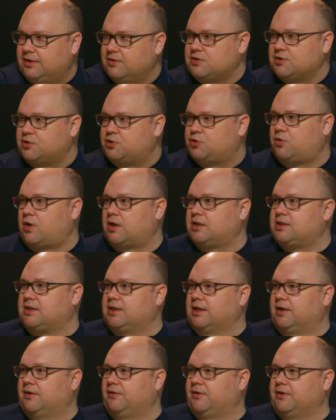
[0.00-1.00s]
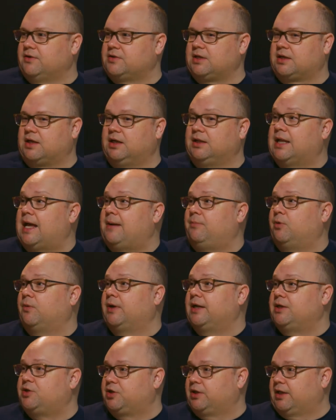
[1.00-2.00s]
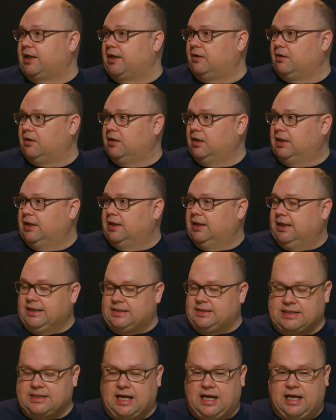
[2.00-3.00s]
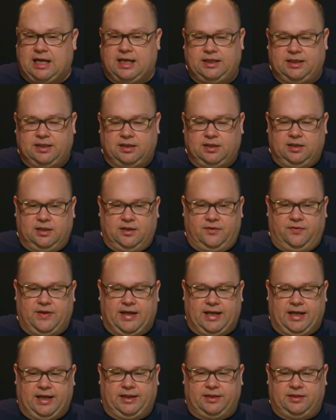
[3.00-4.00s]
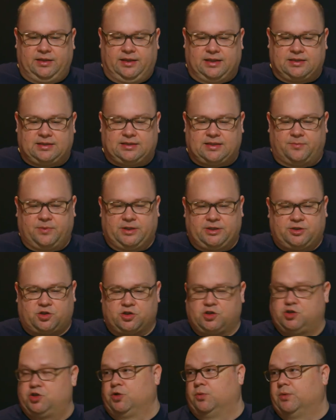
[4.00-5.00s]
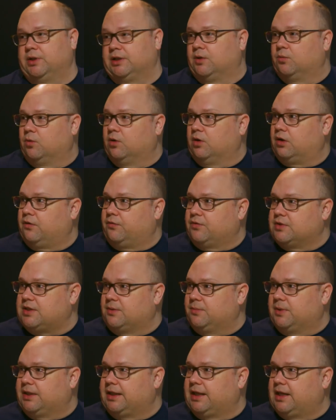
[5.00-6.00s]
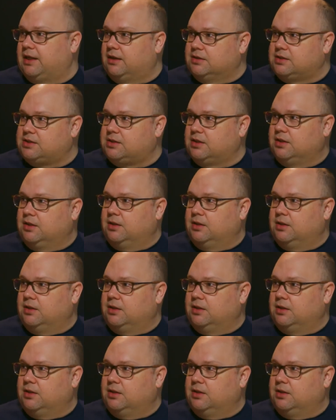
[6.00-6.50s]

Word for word: There's a trust there. There's a collaboration there. Mm-hmm. not that that somebody's just doing the work for somebody else,